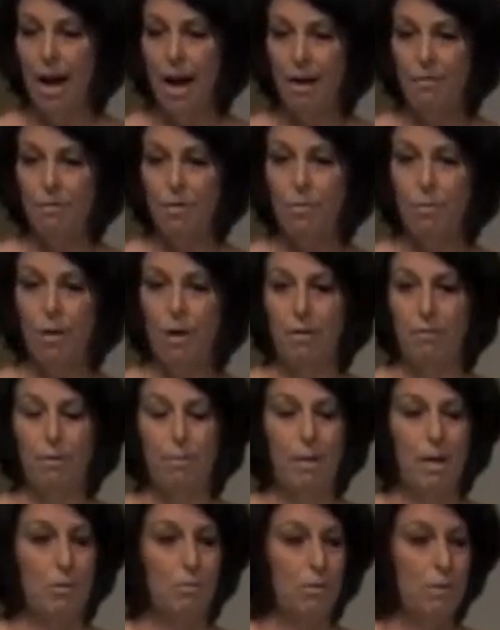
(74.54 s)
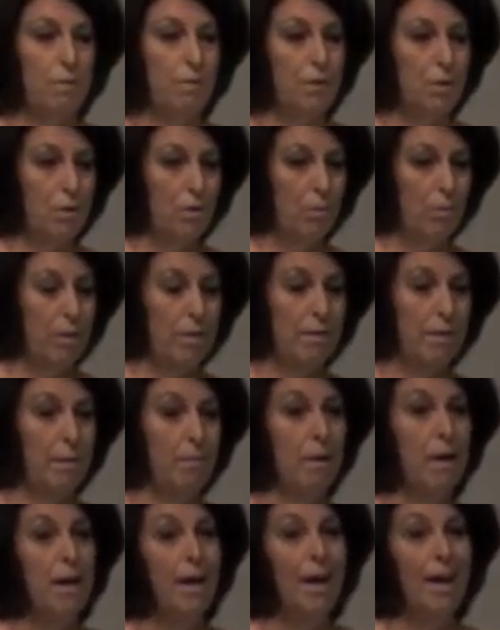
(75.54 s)
every one of them, and review it with
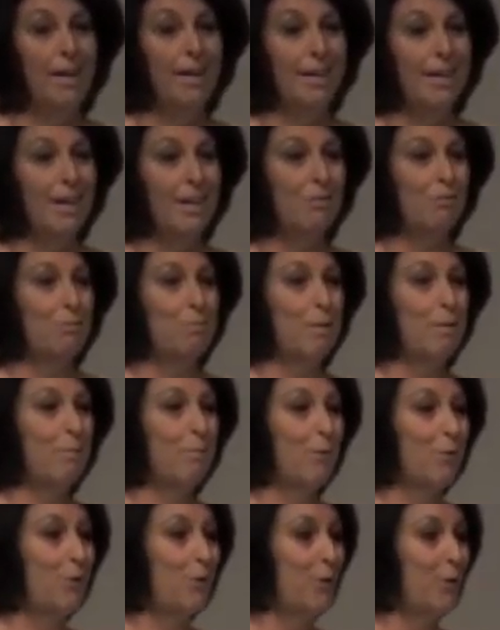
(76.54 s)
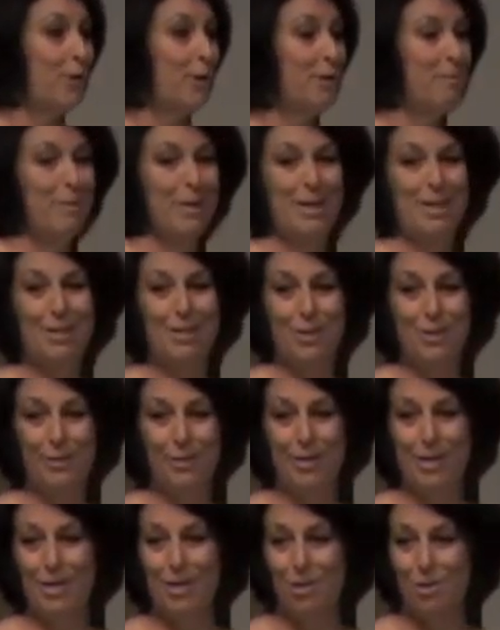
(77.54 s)
them. And again, remember, you're going to be
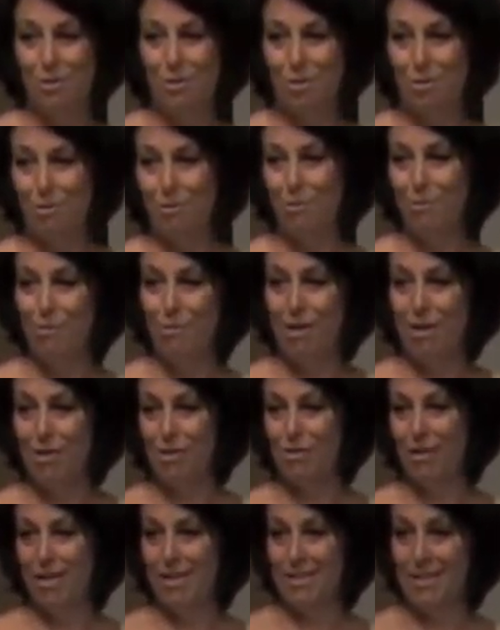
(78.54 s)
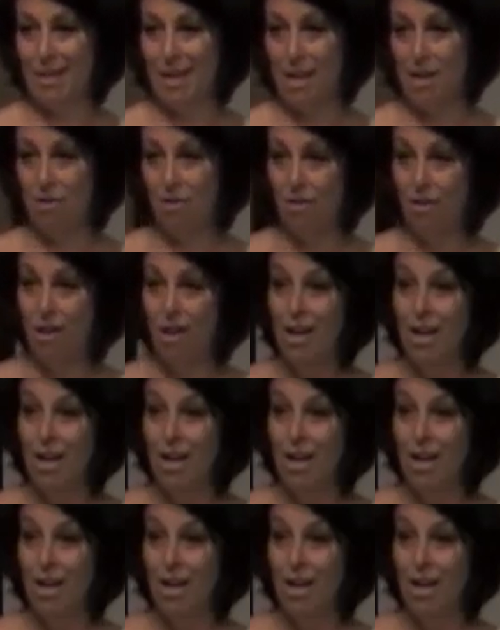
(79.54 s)
doing this through a translator.